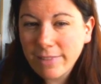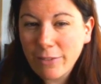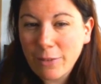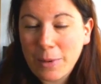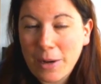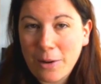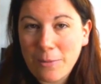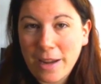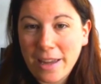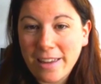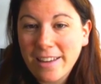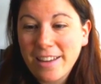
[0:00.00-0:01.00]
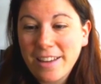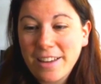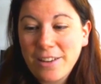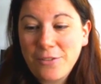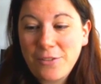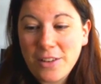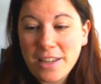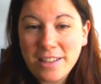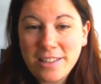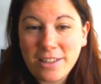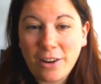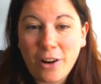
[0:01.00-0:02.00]
Everybody on my
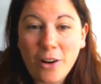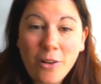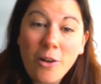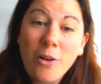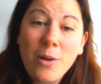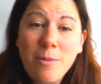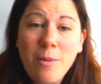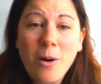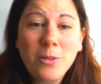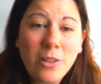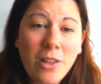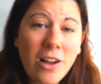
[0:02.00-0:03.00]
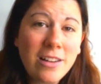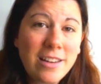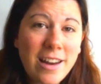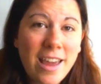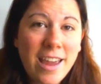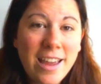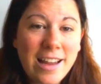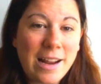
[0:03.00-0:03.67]
feeds are, we mowed the lawn today.